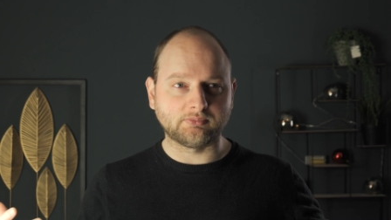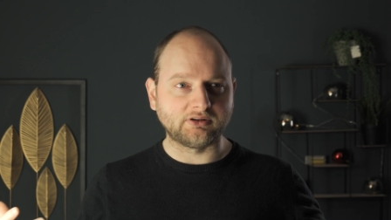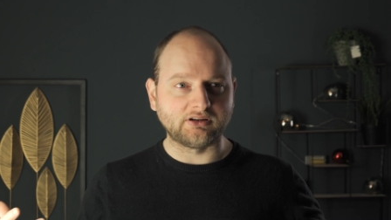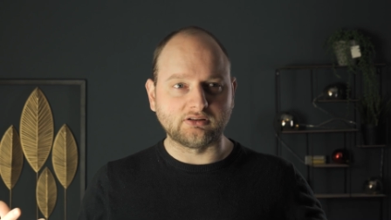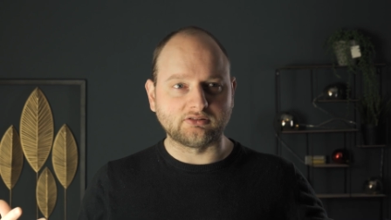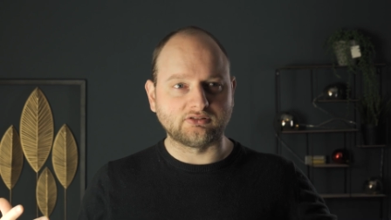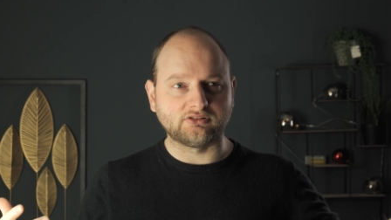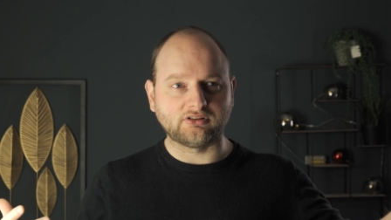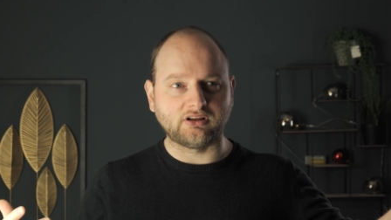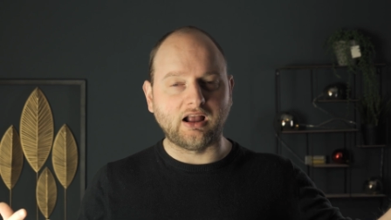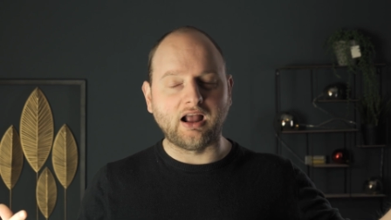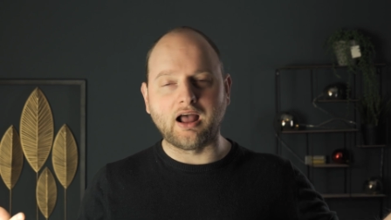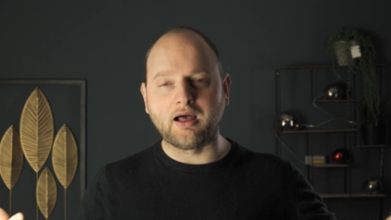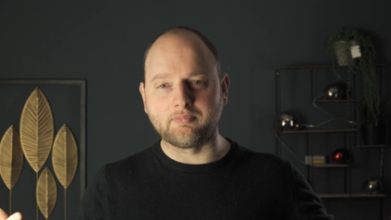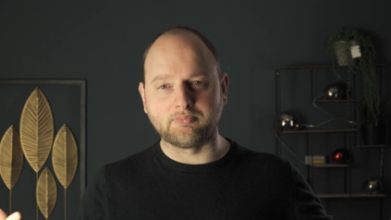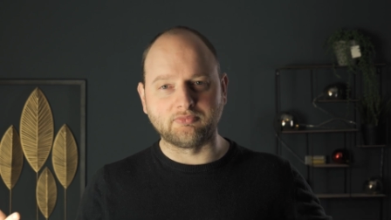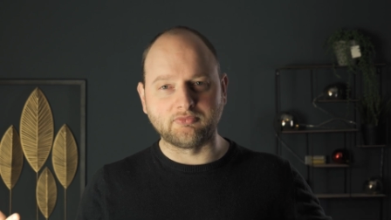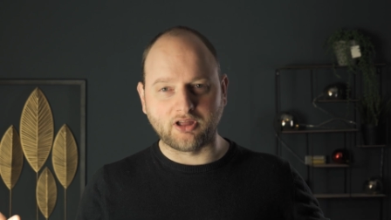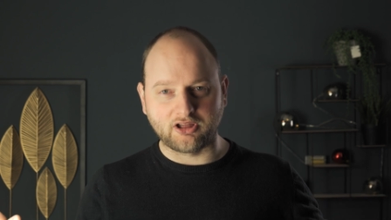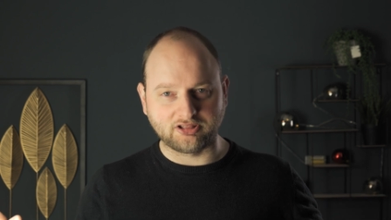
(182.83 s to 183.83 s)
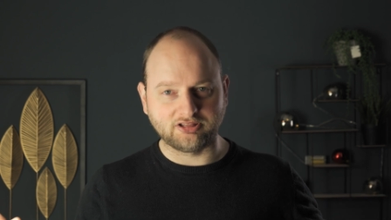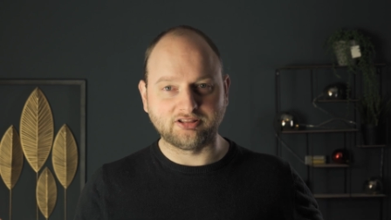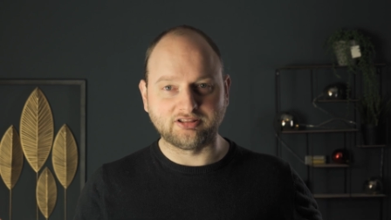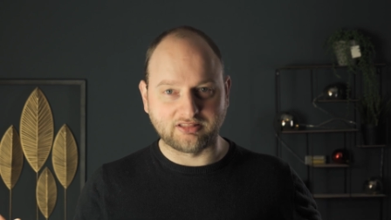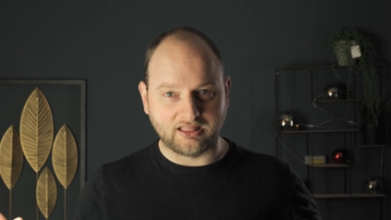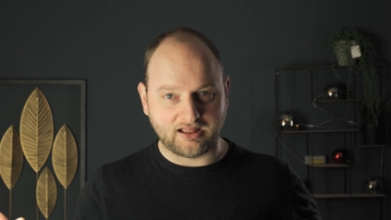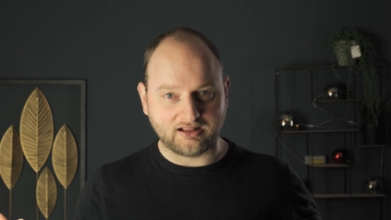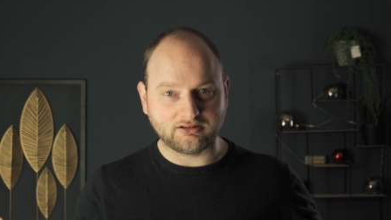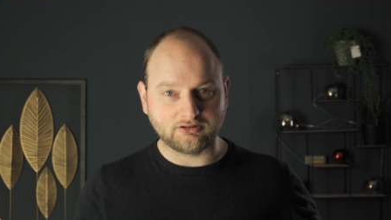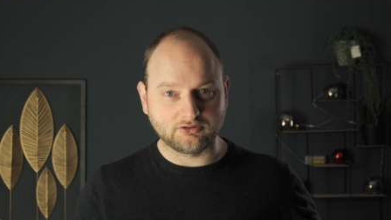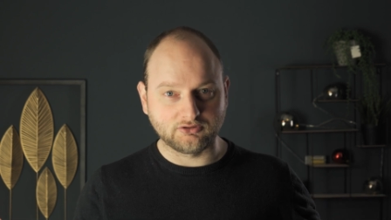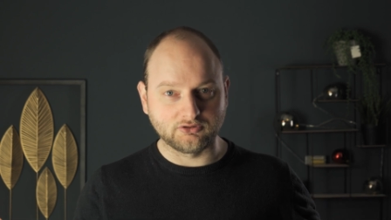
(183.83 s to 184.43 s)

because I'm not that